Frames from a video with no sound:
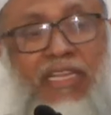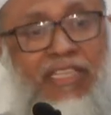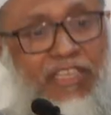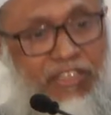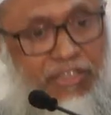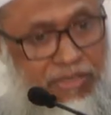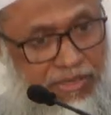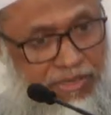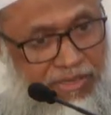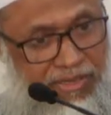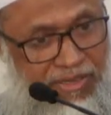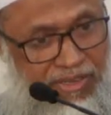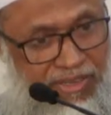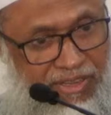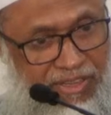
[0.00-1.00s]
this.
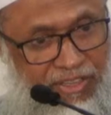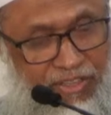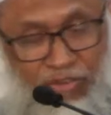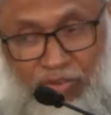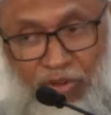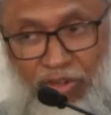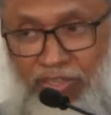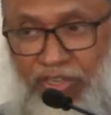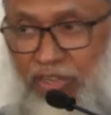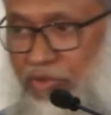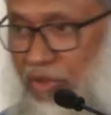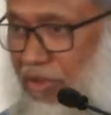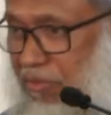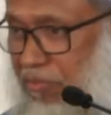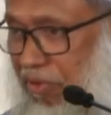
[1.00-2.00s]
So don't say to
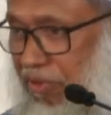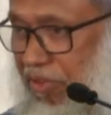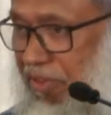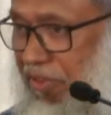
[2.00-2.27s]
anybody.